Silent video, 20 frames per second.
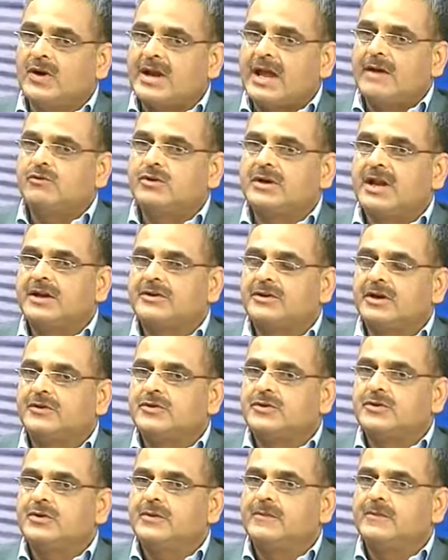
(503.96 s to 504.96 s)
I would like
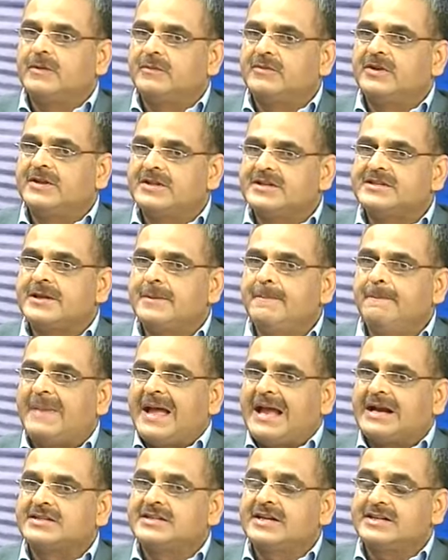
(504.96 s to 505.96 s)
to this
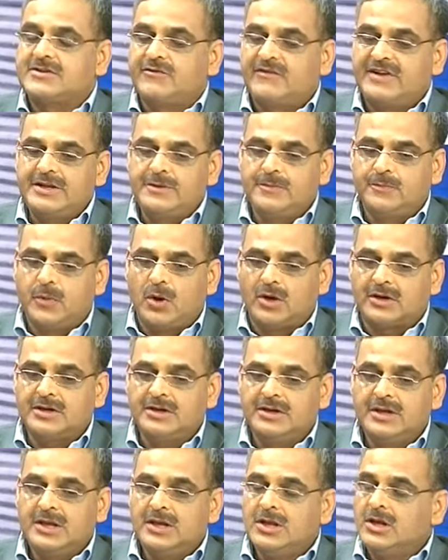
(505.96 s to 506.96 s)
impact, that's a very important.
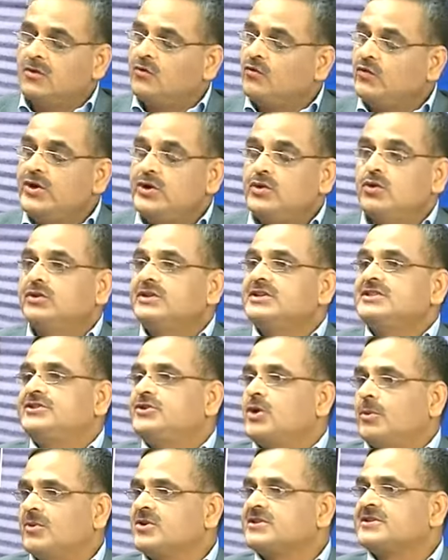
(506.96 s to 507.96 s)
We know this
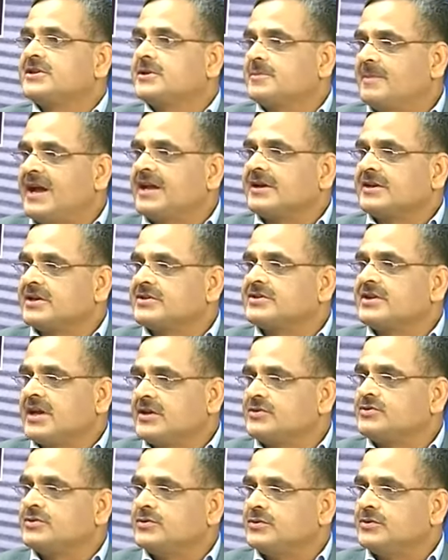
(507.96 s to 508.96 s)
domestic migration,
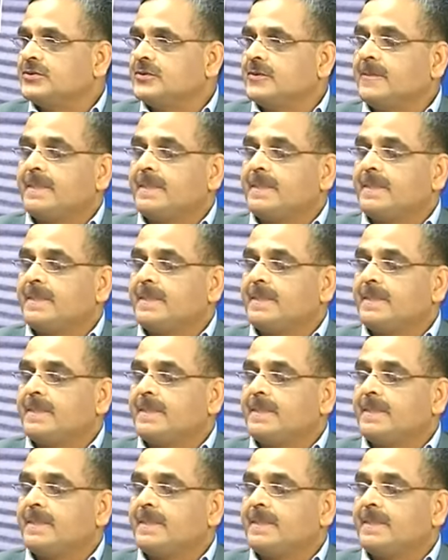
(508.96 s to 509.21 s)
as you know.